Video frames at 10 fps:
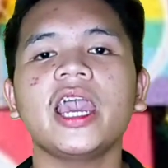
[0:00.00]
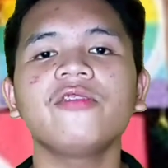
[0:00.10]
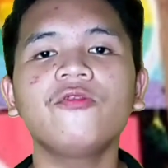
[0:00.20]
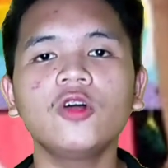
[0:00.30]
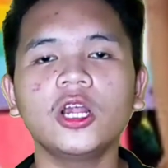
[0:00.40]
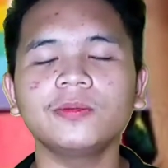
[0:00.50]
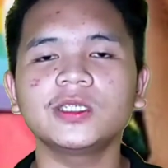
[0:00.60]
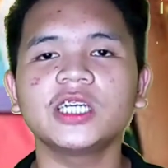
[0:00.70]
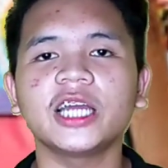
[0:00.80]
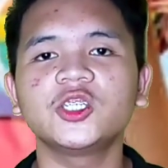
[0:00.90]
and full of
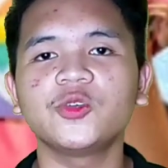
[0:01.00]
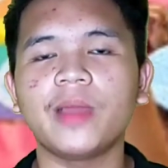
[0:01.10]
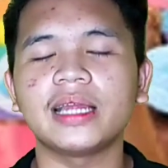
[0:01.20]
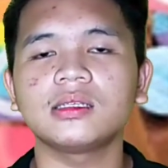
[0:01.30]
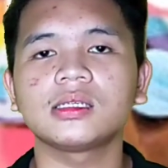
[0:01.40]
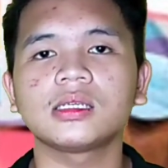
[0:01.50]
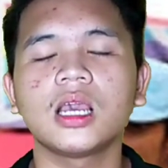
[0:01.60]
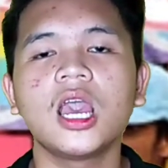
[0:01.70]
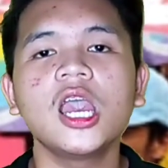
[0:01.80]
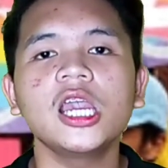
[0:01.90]
judgments,
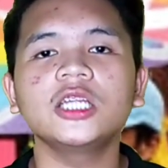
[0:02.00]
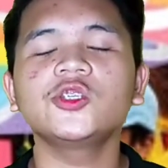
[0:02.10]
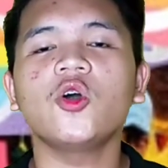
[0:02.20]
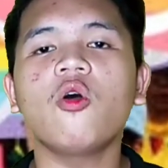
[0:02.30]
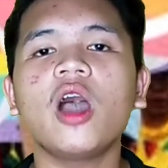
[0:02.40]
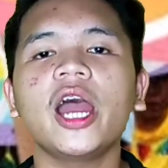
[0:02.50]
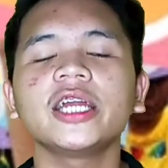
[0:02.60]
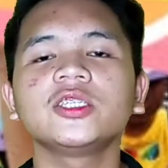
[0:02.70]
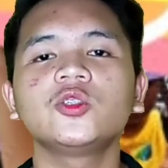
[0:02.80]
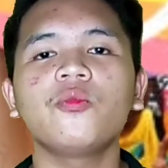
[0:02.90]
it's so
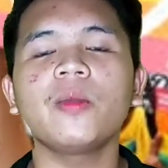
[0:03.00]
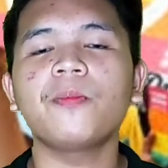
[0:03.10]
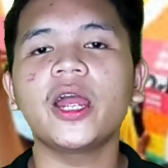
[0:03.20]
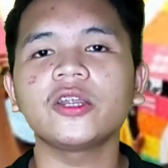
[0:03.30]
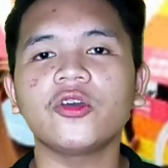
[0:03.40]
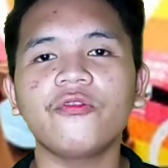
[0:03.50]
hard to be part of